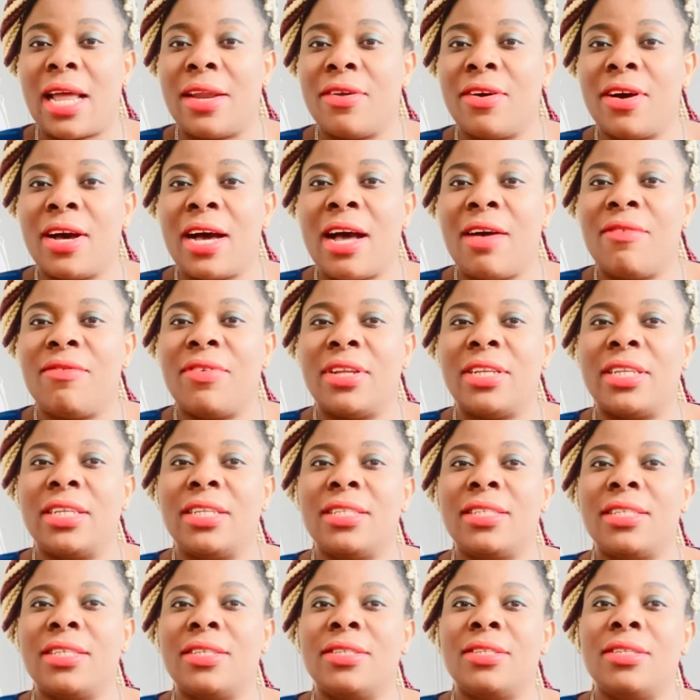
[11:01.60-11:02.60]
don't have
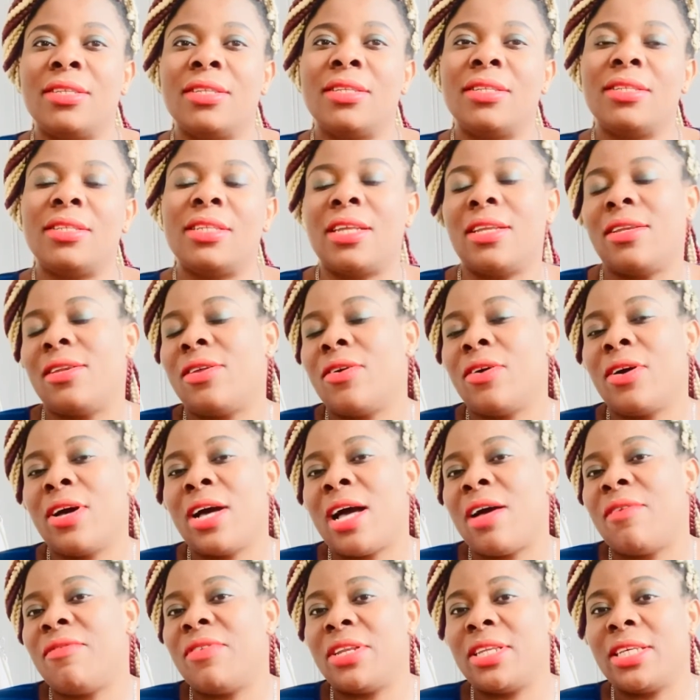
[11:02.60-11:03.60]

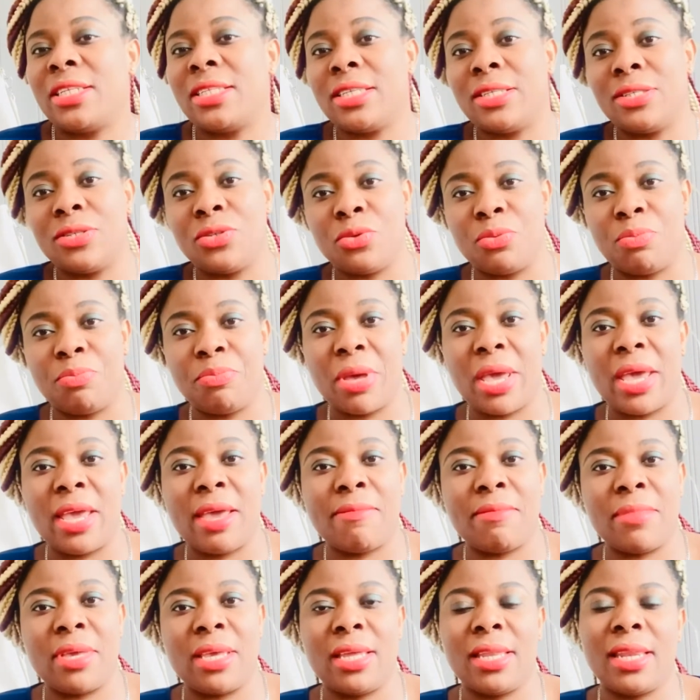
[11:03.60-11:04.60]
anything to
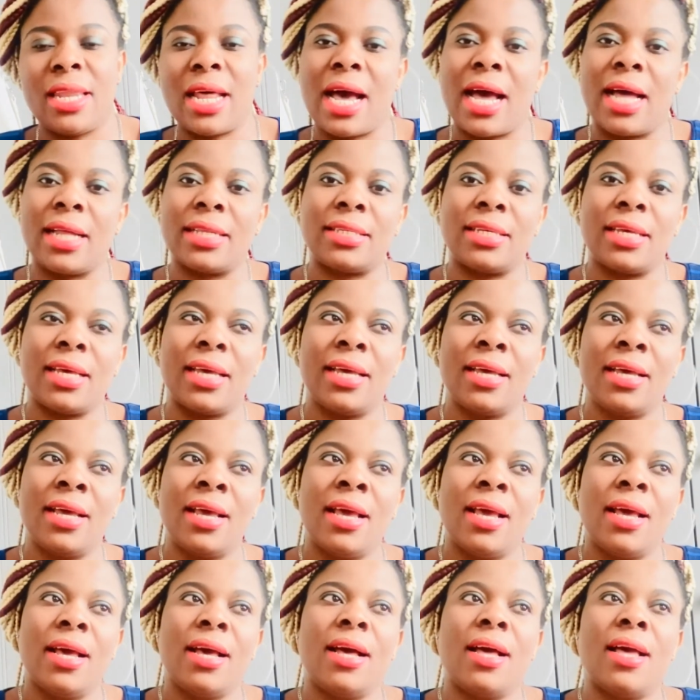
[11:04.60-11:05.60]
pay me,
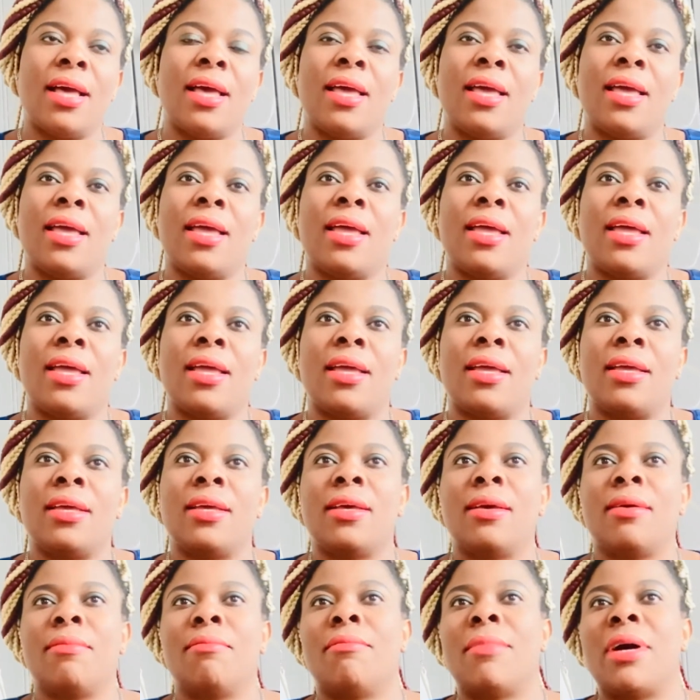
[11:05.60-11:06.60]
that
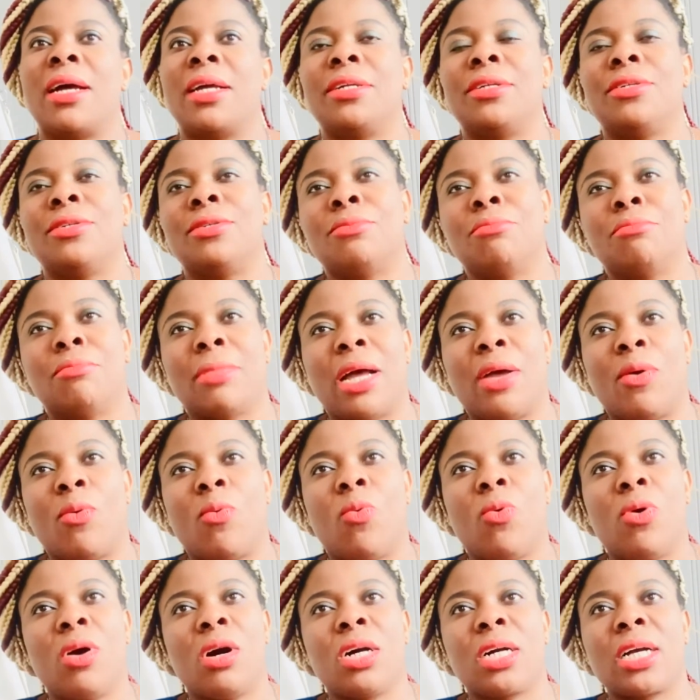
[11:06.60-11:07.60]
my
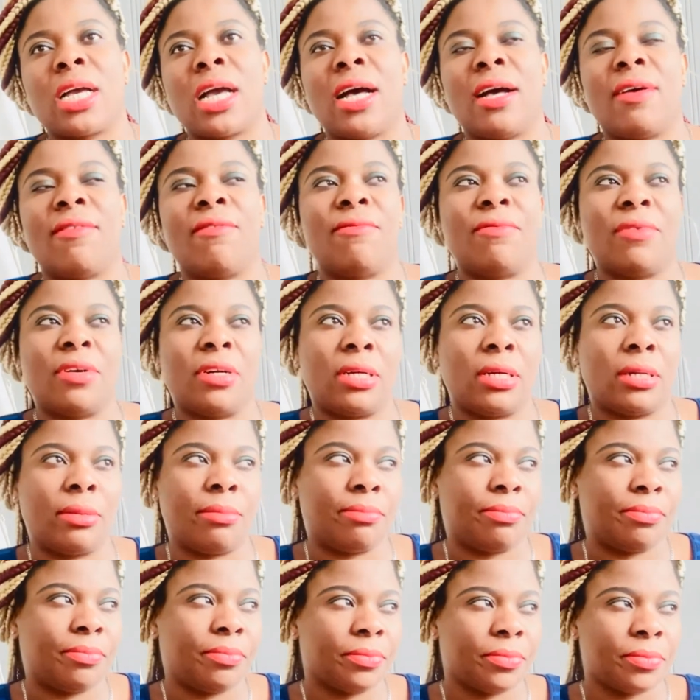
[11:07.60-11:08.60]
work have
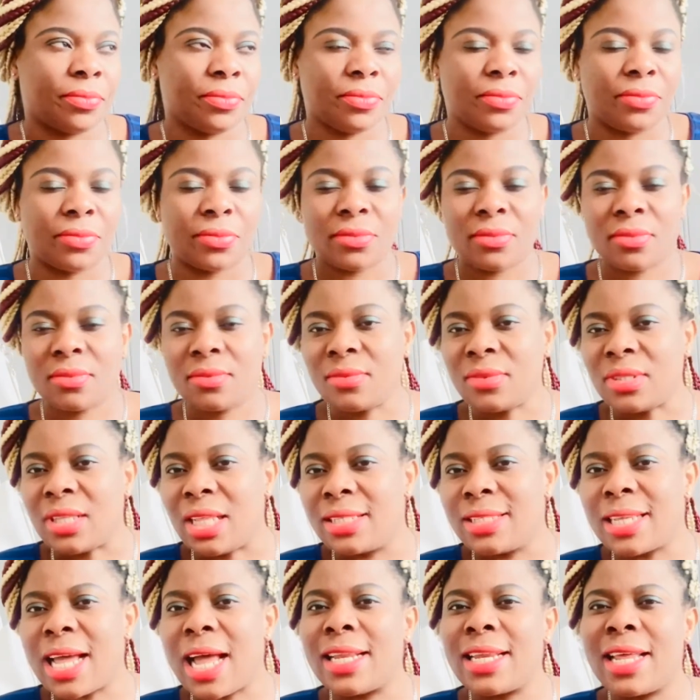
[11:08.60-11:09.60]

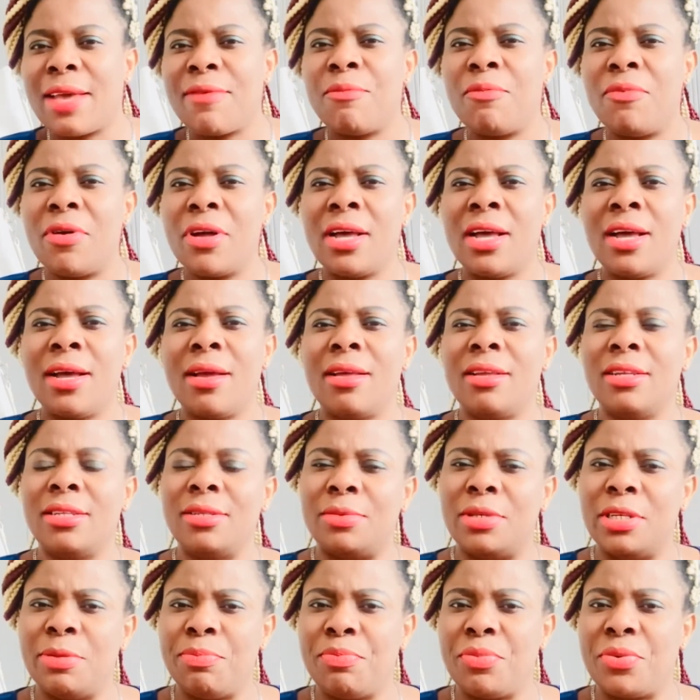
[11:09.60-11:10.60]
that
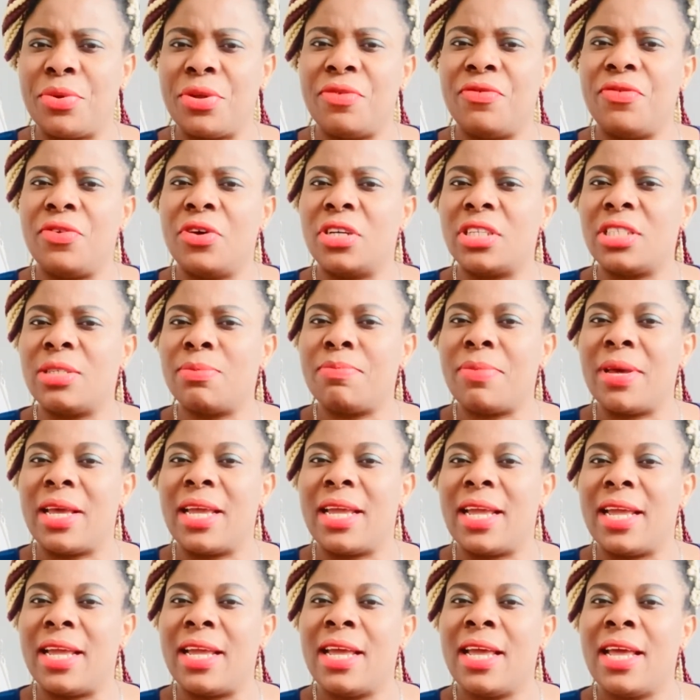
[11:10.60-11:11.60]
the previous
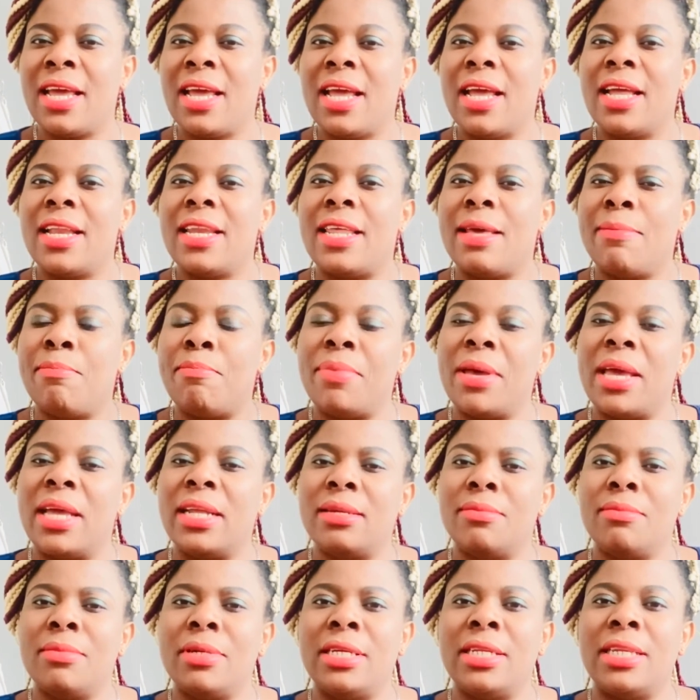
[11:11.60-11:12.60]
pay they
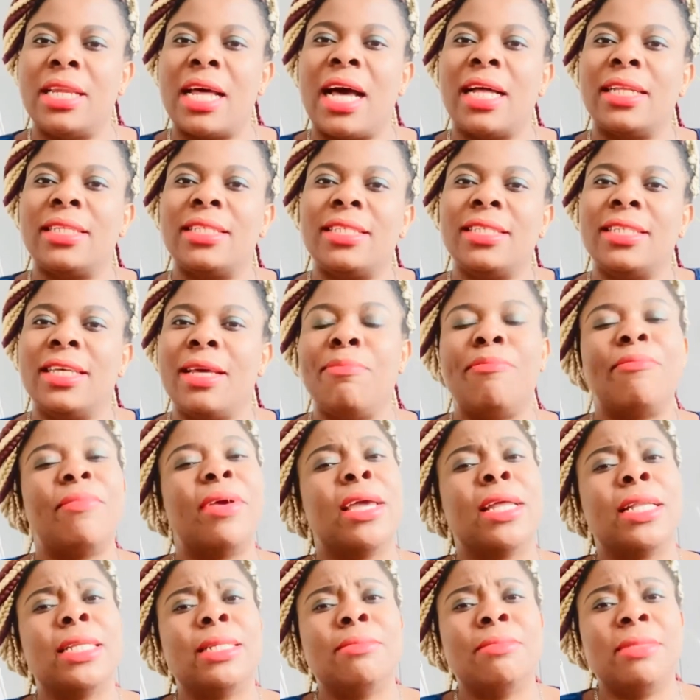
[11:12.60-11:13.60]
paid
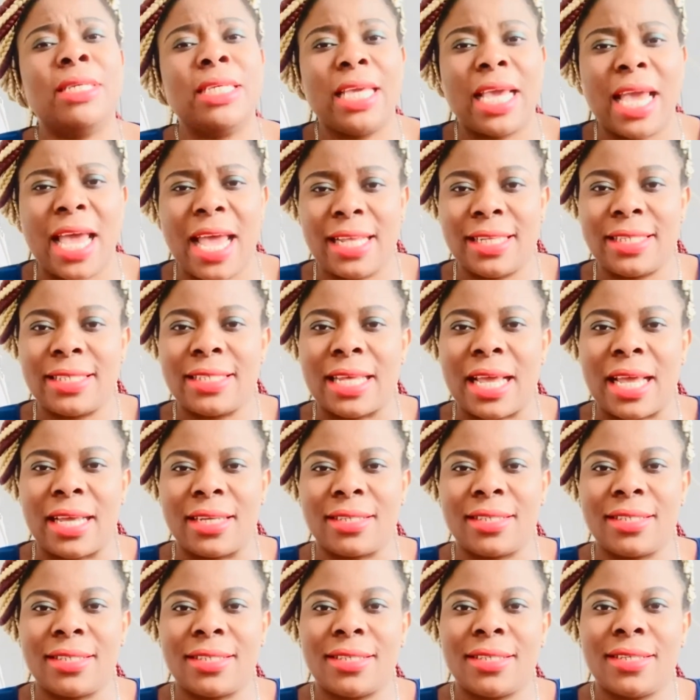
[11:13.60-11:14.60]
me
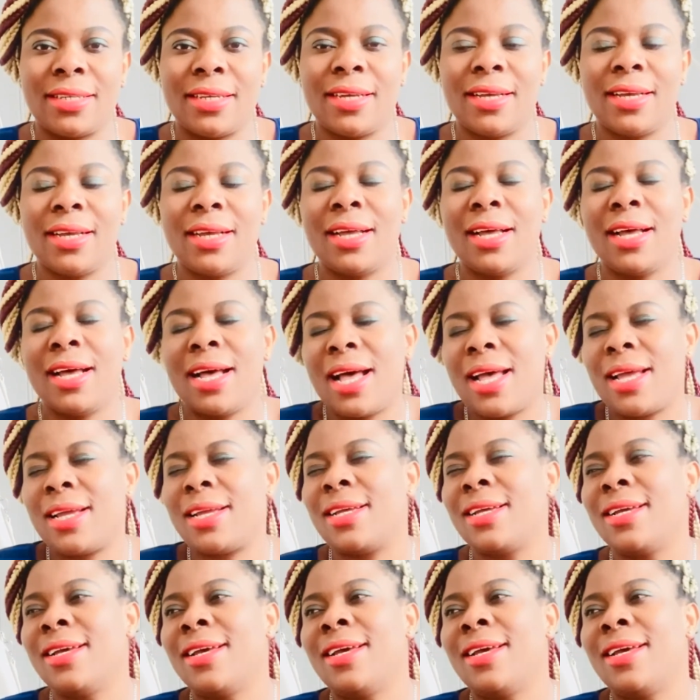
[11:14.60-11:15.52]
excess. Ha!